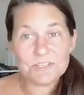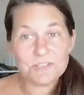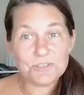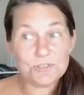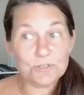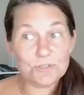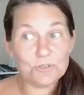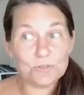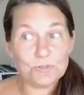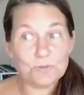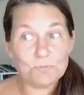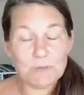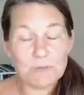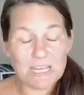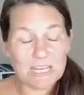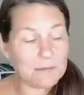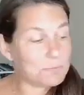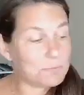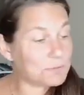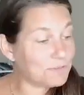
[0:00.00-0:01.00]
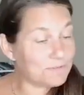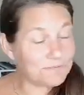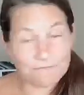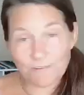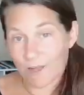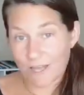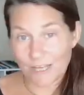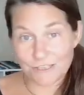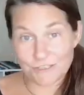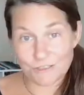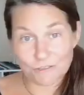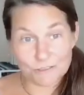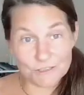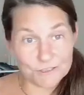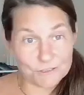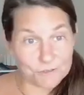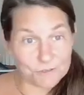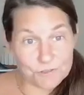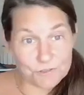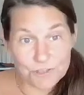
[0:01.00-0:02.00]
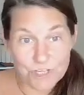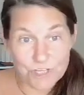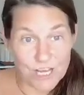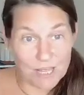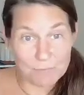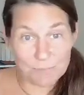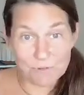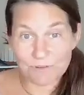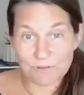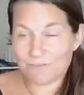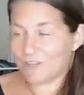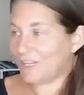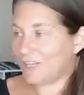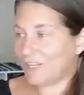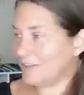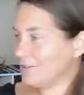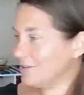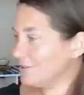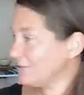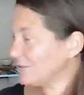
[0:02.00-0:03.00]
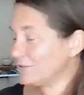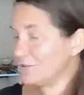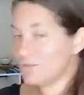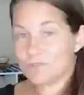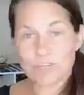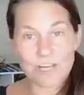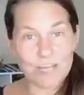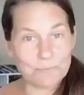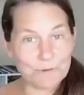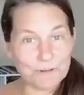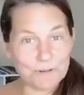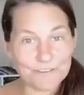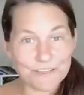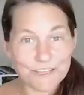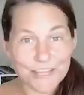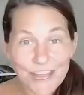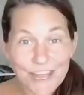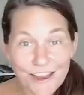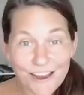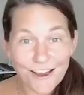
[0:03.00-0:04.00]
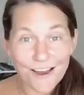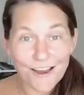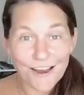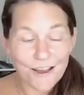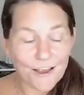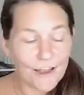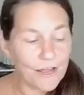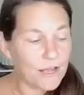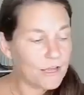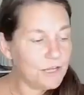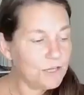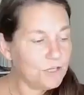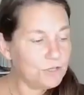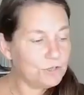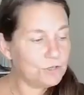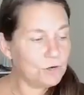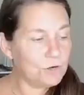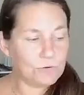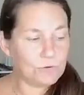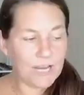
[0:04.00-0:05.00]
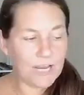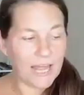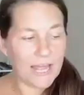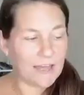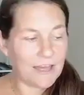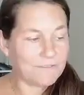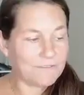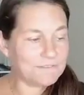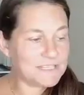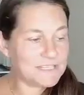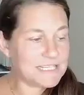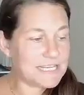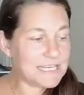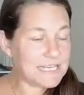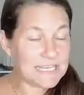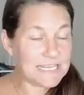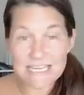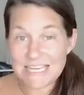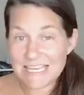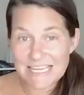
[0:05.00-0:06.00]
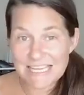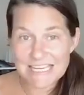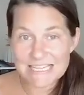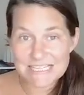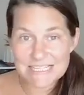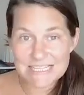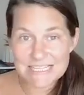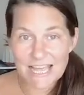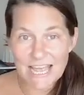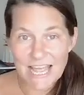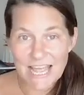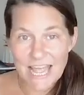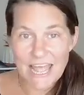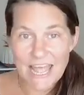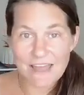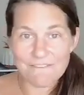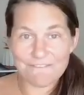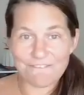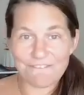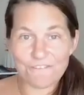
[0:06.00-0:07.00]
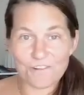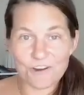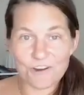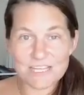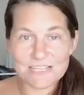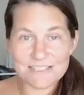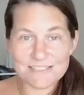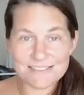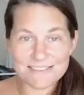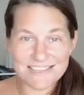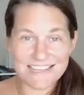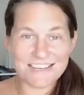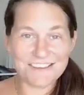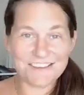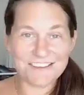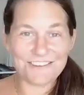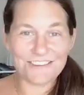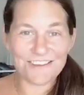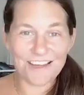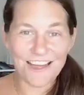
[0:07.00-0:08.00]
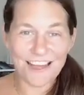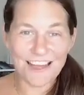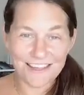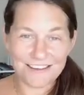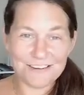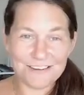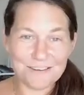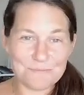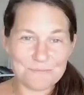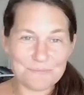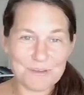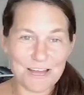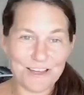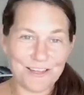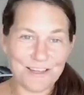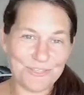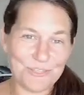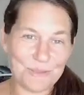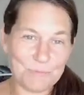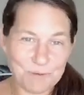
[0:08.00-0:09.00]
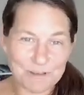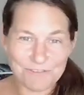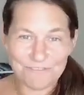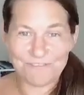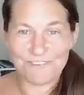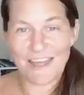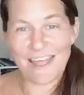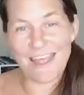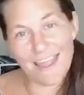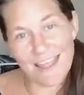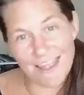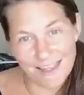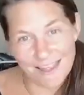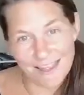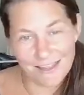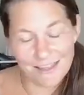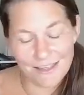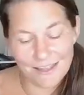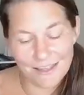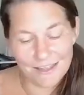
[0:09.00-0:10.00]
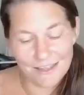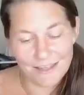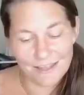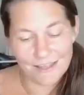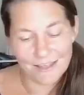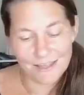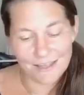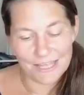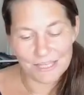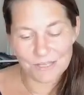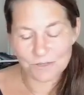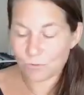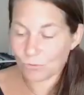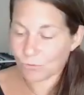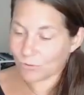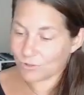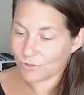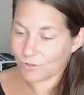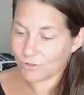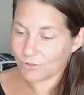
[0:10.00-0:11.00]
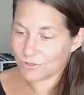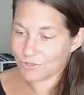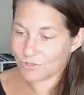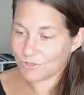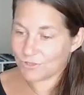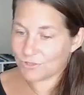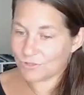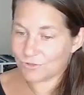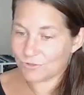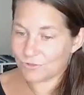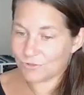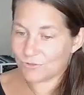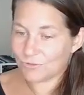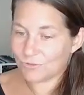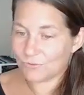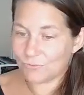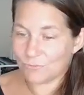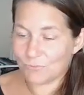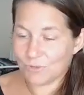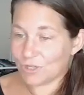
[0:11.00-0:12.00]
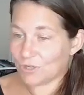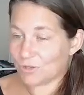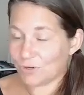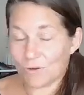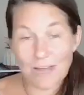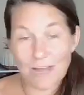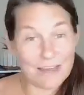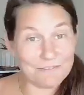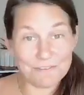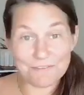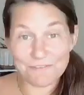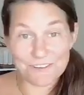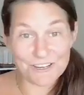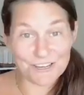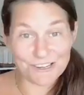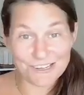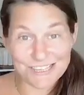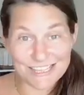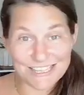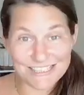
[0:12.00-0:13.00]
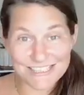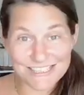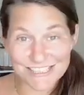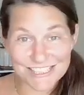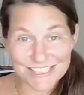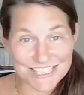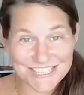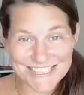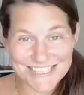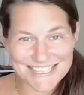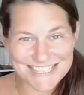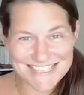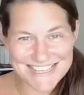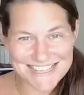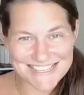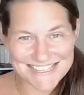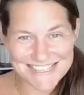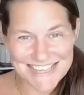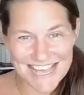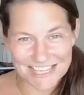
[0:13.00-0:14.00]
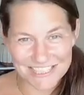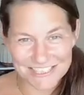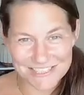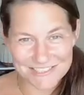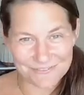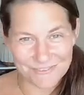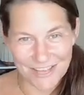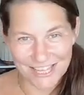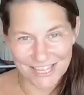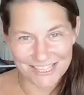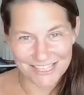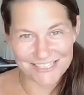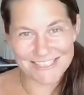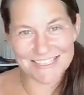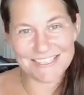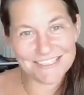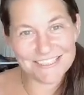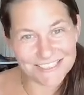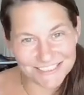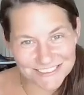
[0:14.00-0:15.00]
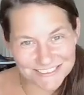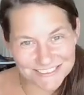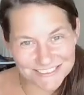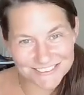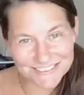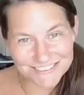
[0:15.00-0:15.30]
to be able to find a little gem over here, a little gem over there. You don't have to eat every single item on the buffet in order to, have a very delicious and satisfying dinner.